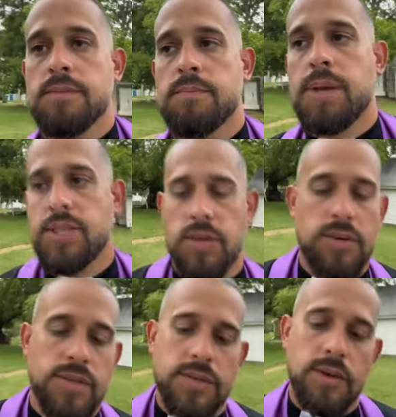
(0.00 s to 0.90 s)

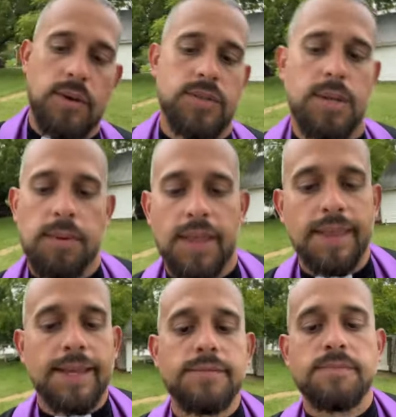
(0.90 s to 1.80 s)
pictures or something like
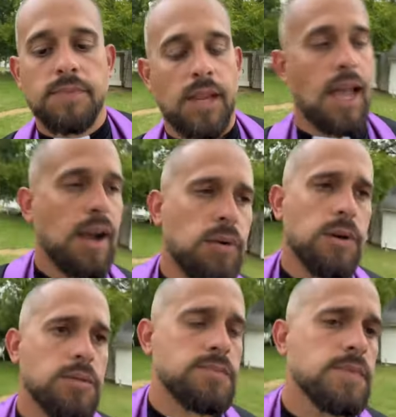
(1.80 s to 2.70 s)
that. I don't
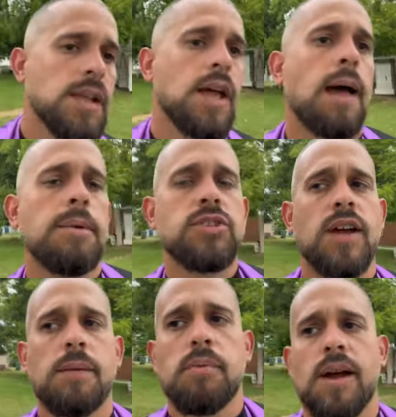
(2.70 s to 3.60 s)
know. I've been
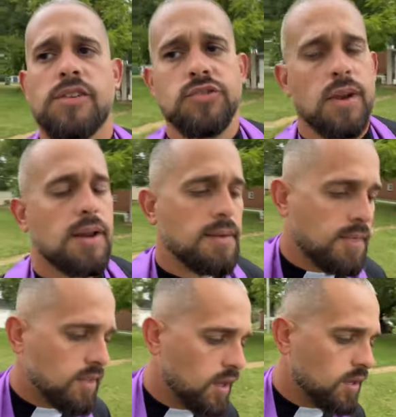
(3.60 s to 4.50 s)
trying to browse around
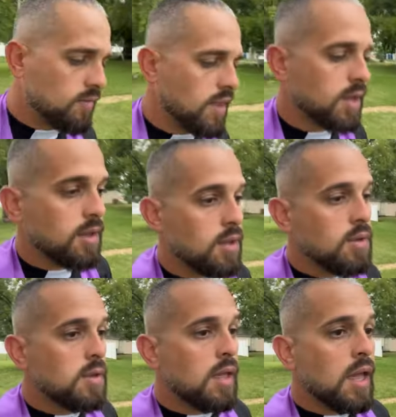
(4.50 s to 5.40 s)
and think of like,
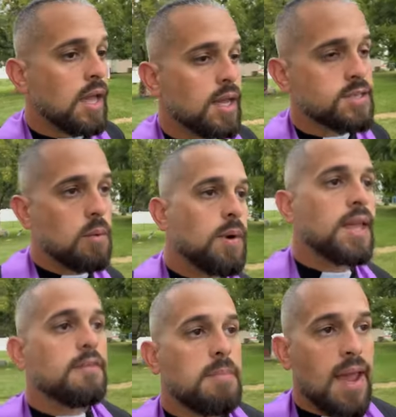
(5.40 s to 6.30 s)
because I want
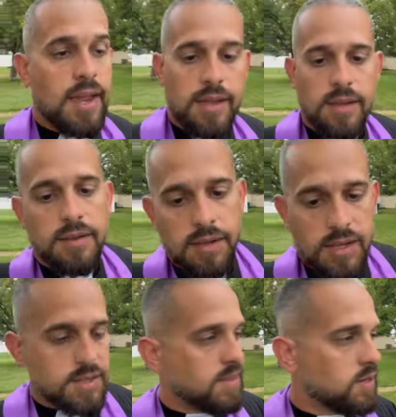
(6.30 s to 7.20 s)
to give back,
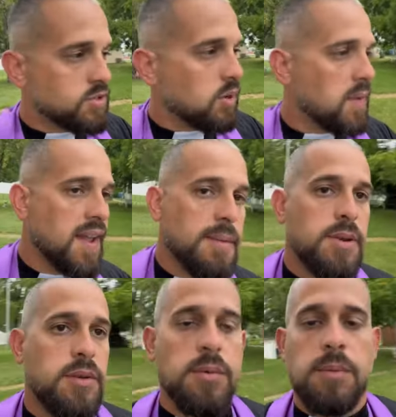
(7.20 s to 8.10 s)
because there's no way I could
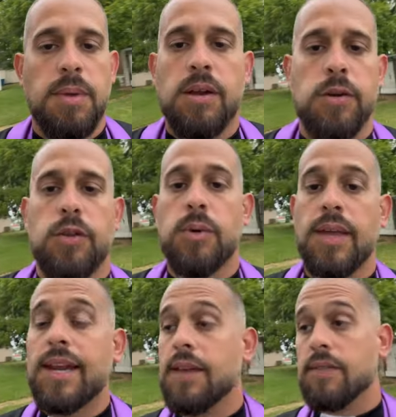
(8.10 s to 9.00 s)
be doing be able to do
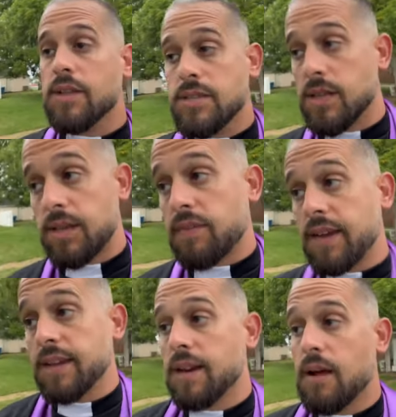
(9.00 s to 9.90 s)
any of this if I
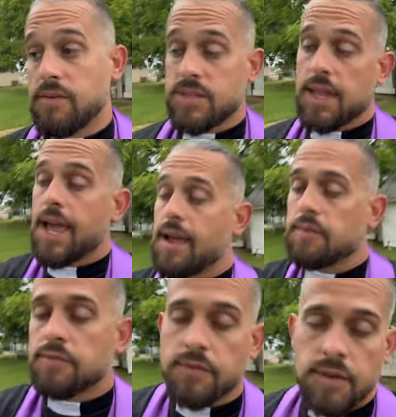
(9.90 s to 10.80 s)
didn't obviously
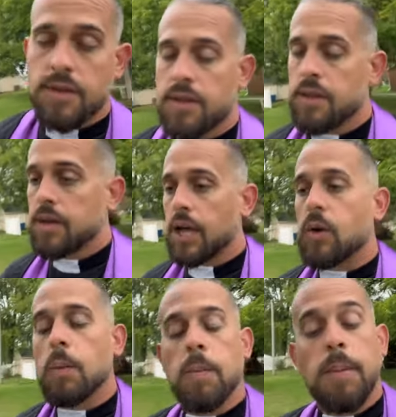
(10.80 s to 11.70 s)
have a
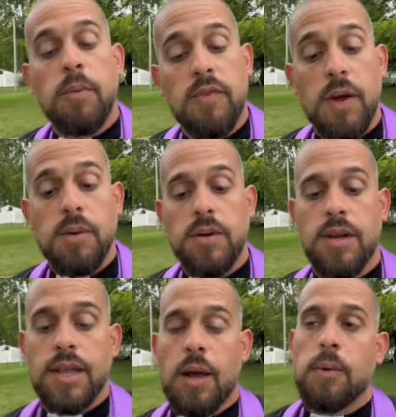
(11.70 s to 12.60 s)
group of people voting,
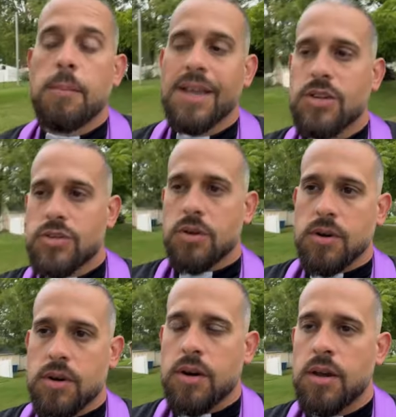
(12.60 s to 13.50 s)
and I want to make
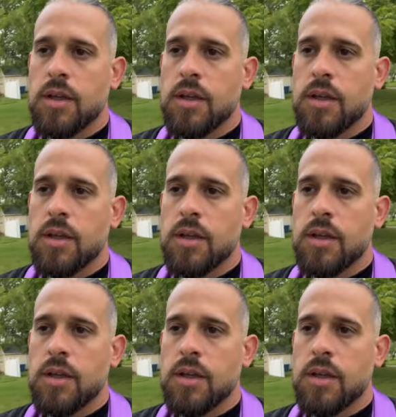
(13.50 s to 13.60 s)
sure